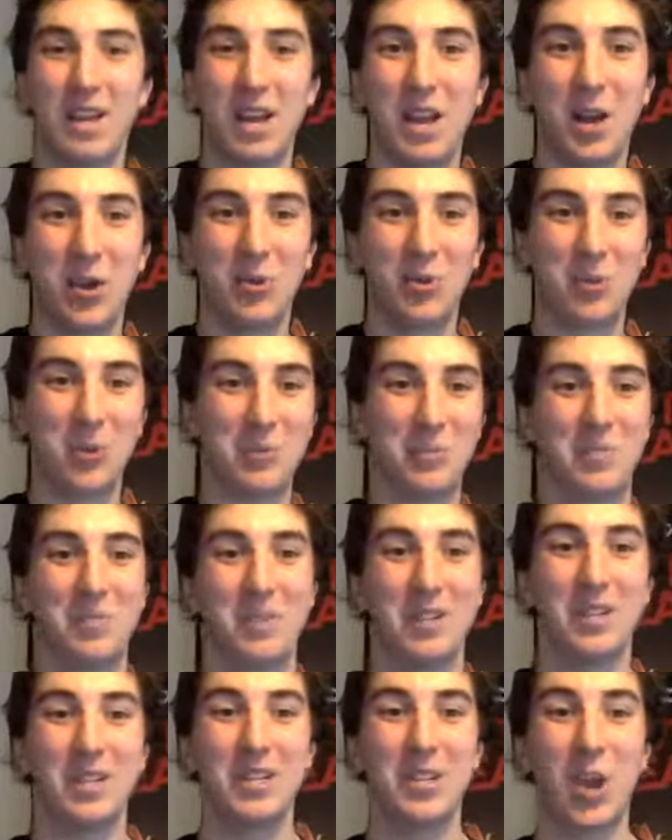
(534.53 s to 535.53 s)
Awesome.
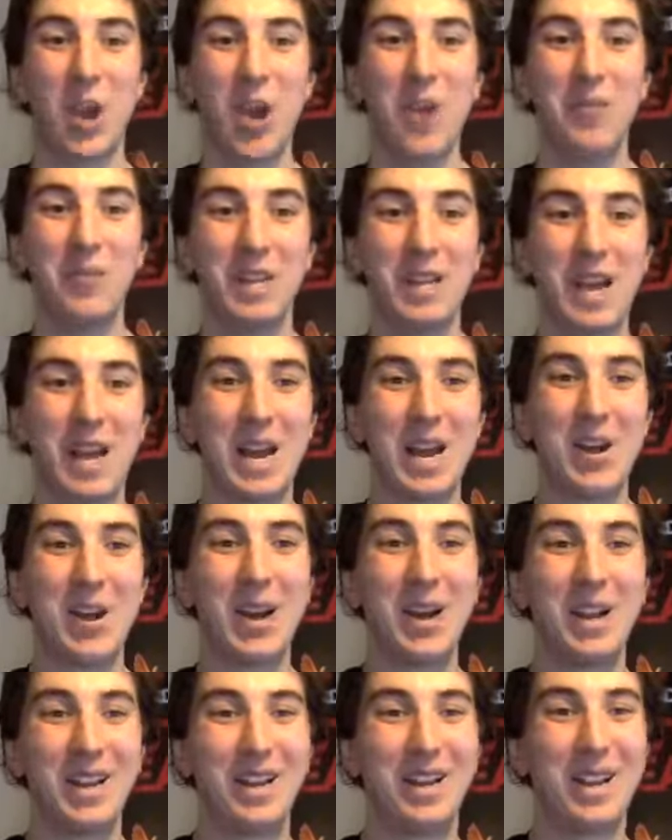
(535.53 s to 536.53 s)
So hopefully now
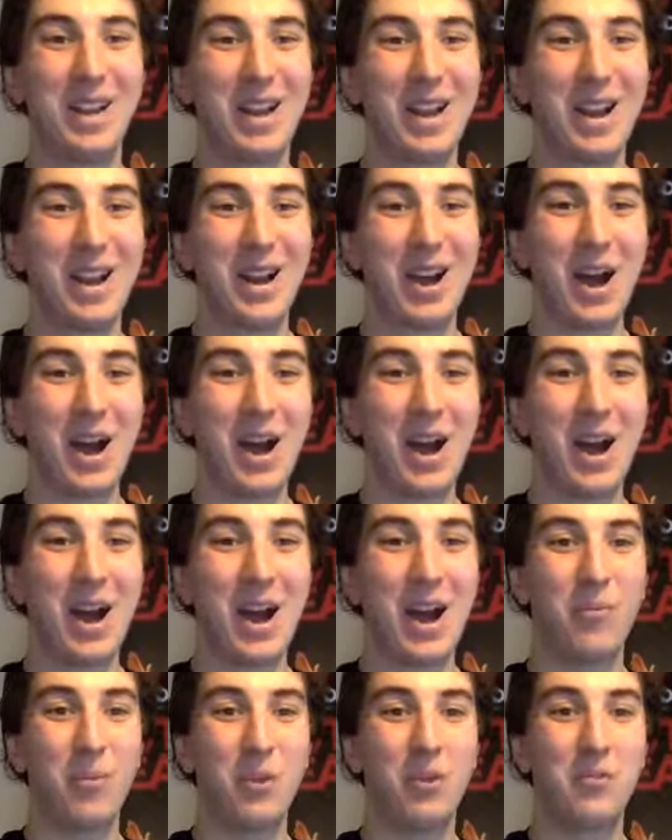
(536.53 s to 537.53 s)

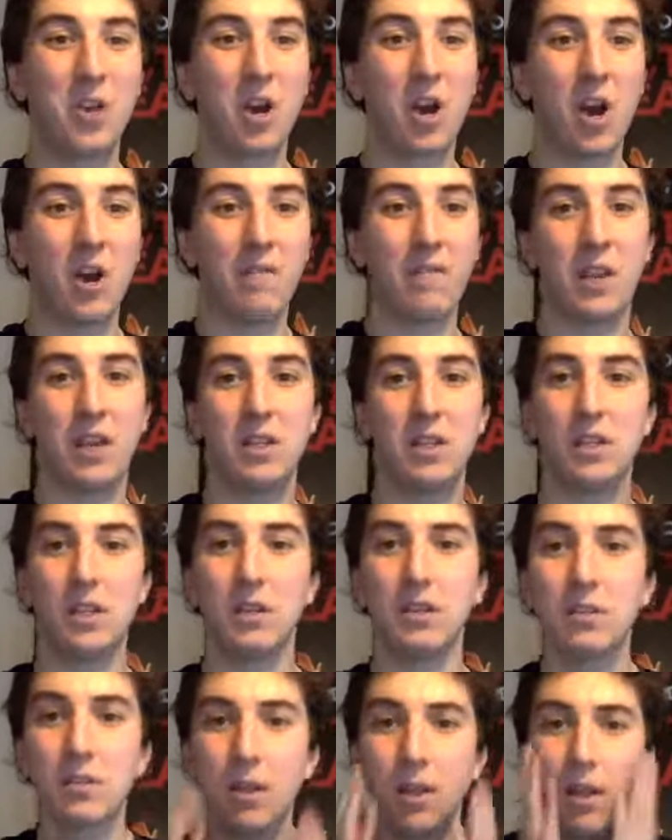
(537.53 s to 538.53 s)
we've got our
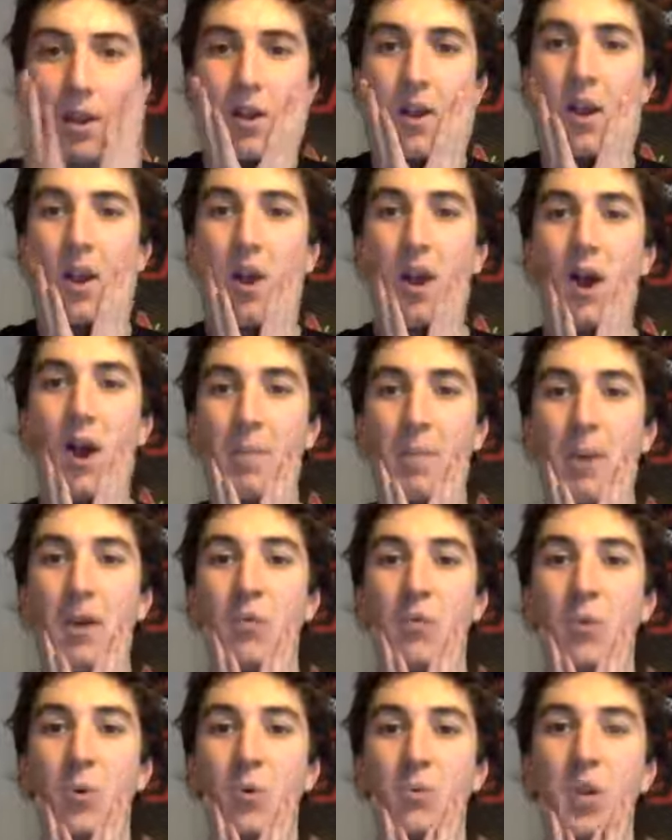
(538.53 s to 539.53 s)
faces a bit
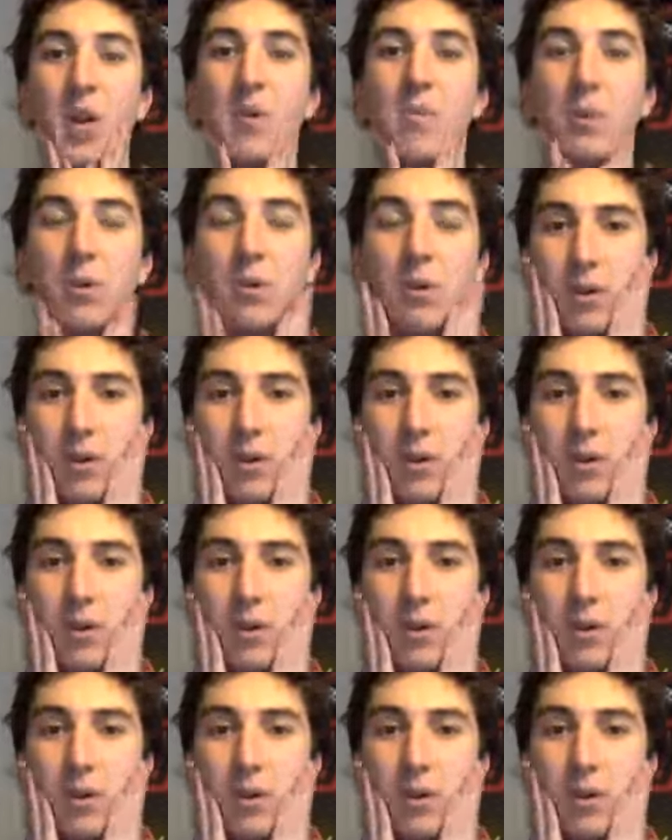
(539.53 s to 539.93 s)
warmed up.